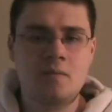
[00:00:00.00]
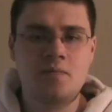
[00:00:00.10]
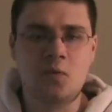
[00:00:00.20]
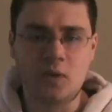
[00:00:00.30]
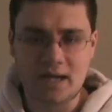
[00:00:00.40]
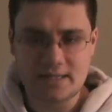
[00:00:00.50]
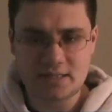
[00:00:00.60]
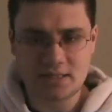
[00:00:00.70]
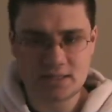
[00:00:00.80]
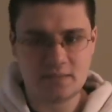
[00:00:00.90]
But when I
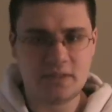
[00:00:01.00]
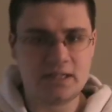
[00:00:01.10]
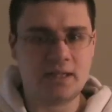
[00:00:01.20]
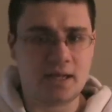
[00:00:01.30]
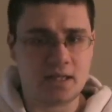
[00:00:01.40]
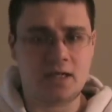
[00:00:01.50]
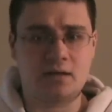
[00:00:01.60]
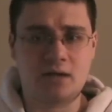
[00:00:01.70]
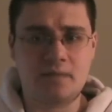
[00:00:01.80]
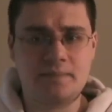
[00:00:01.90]
see somebody like
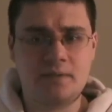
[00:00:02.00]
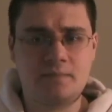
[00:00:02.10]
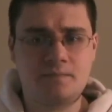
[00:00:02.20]
Gear Up,